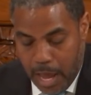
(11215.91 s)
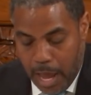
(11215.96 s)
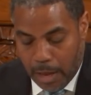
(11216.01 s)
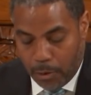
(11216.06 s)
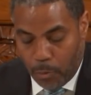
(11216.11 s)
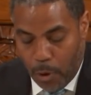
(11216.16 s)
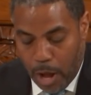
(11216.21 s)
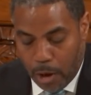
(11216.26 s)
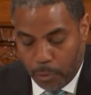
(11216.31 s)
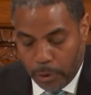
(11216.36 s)

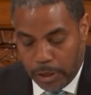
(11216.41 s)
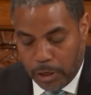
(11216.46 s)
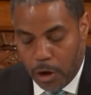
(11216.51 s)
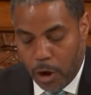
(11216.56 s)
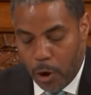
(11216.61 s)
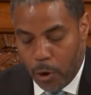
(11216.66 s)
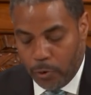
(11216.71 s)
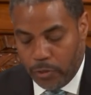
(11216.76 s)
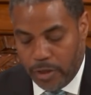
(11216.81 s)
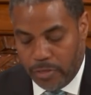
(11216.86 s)
And while we
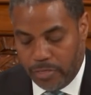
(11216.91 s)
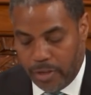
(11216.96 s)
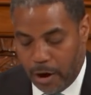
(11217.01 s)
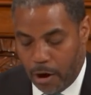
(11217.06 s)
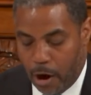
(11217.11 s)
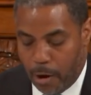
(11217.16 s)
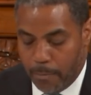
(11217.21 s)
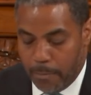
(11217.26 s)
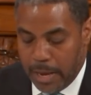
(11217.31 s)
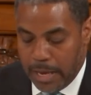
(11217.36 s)
know that
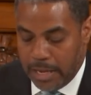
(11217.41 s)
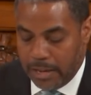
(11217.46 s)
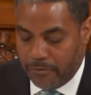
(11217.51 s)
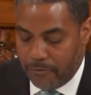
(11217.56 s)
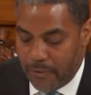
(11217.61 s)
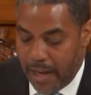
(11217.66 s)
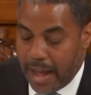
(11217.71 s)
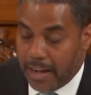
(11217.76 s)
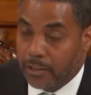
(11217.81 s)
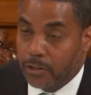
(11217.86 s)
there are many
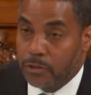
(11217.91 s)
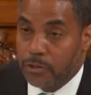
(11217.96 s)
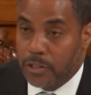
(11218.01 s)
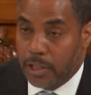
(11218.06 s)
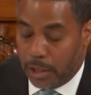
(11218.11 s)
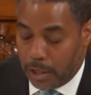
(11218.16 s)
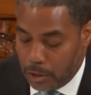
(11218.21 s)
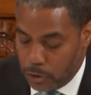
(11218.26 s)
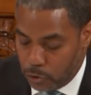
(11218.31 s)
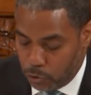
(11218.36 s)
factors
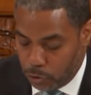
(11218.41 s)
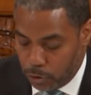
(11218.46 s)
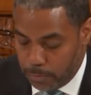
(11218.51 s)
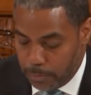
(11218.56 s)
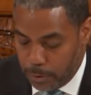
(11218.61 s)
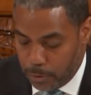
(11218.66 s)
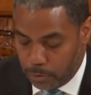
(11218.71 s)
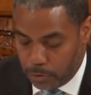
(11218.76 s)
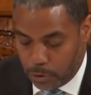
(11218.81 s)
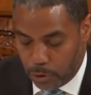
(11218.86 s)
that
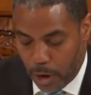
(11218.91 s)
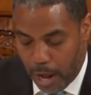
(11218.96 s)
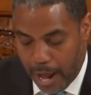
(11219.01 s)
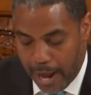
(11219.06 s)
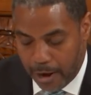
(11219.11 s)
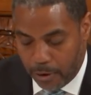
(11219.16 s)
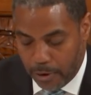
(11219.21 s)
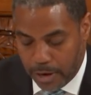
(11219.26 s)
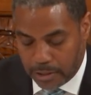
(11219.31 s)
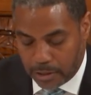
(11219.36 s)
contribute to
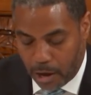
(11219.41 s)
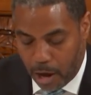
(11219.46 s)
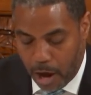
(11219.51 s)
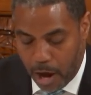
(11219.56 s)
IRS